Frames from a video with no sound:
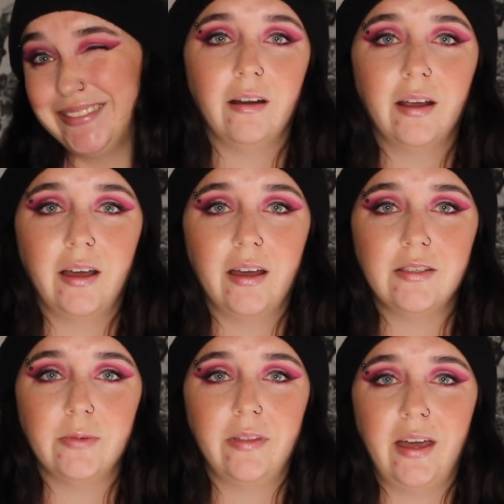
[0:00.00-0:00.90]
Alright guys,
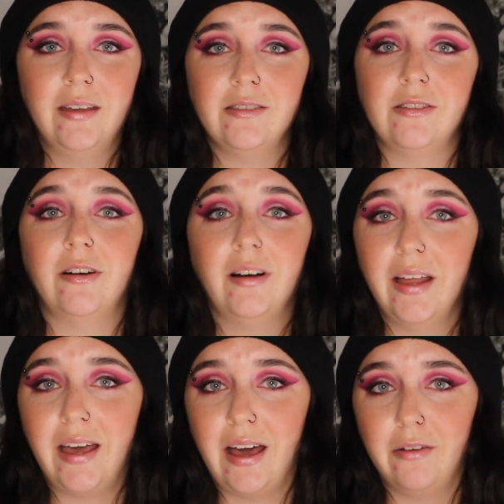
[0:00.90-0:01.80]
well that is all
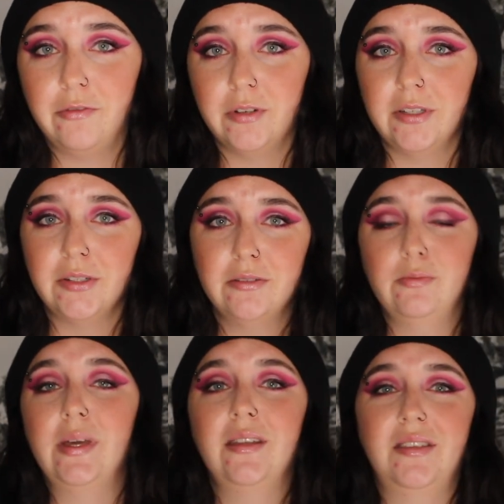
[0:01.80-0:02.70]
I have for you. If you
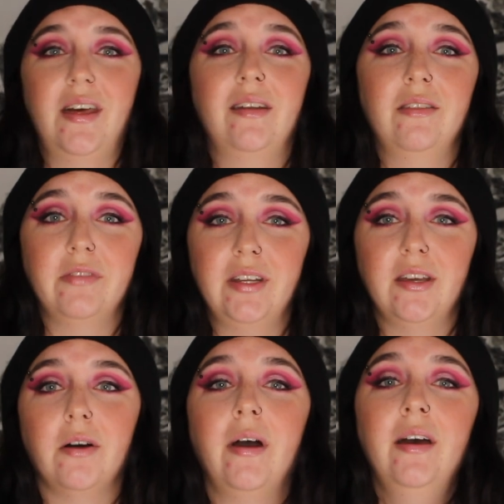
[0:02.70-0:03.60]
made it to the end of the
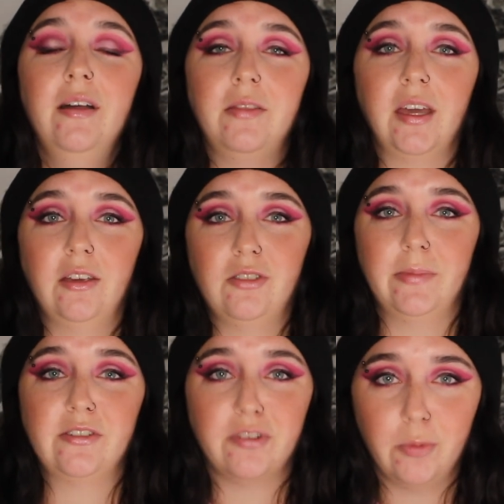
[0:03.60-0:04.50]
video, thank you so
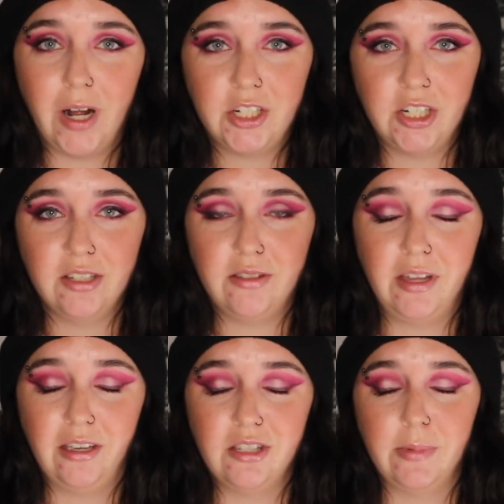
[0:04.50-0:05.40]
much for watching.
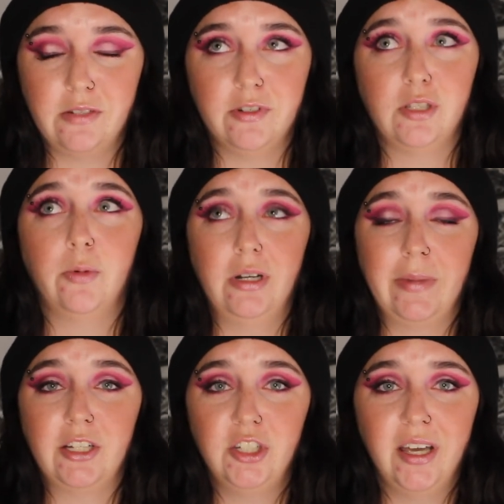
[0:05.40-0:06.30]
Thank you so much for supporting
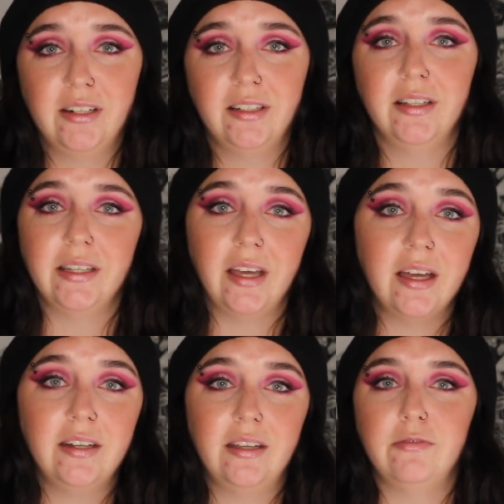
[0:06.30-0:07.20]
my channel.
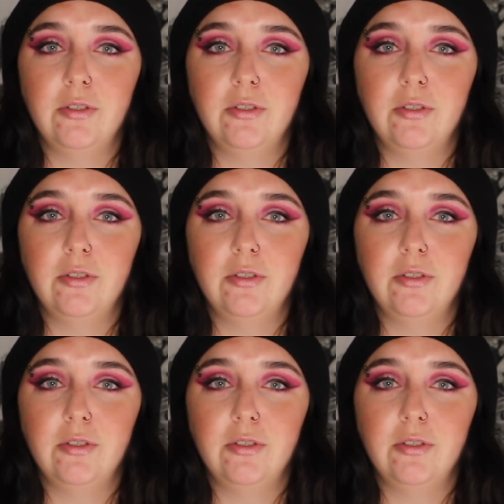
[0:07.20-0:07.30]
Again, if